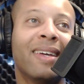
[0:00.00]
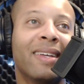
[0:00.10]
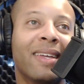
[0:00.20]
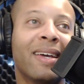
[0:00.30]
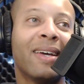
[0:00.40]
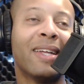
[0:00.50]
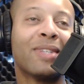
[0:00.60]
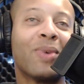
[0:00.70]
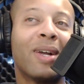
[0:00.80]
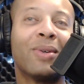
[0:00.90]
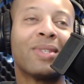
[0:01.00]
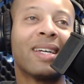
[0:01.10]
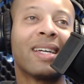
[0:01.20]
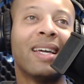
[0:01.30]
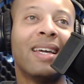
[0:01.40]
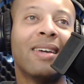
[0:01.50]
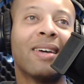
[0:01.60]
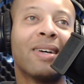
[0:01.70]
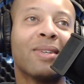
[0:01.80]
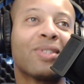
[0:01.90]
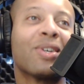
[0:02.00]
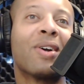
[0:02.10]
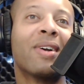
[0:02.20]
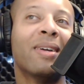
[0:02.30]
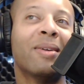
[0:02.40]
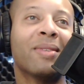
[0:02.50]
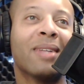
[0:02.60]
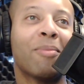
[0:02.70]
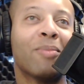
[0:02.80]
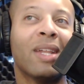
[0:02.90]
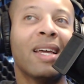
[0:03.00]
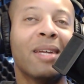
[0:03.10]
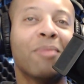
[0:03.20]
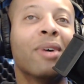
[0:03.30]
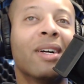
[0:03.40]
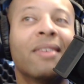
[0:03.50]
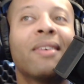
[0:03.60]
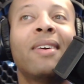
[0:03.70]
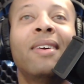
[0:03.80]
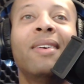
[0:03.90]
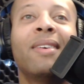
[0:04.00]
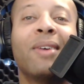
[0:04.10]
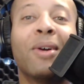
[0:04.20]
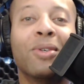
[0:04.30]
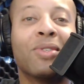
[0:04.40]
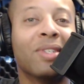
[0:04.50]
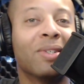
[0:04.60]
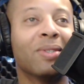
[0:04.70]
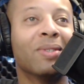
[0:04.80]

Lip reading: Yeah, that's when I was like, "Hey, sorry, I'm late, but are you still